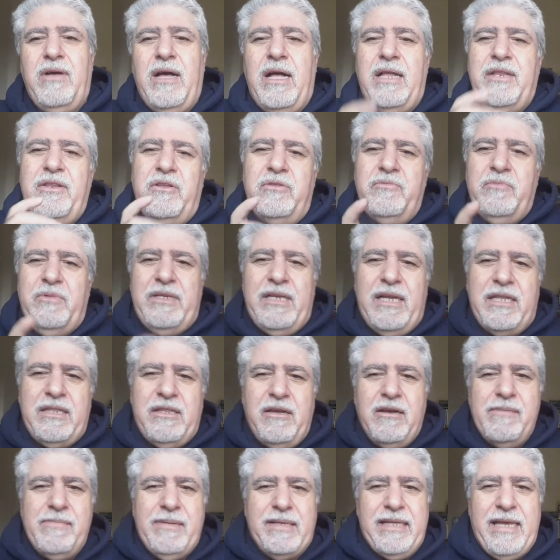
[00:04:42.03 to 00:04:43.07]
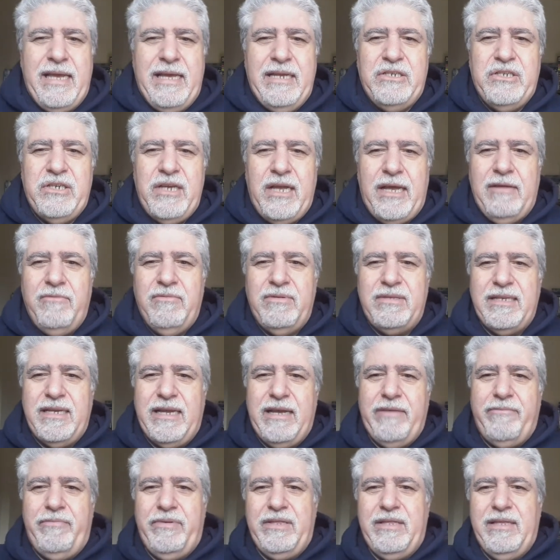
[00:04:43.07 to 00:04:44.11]
well, no, we're not talking about agile with a
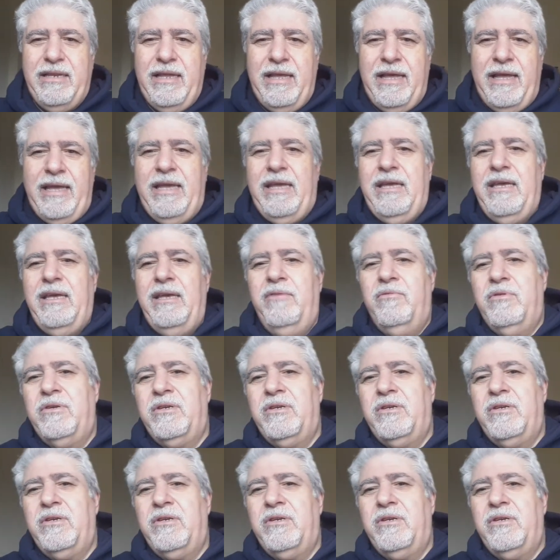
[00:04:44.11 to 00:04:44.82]
capital A,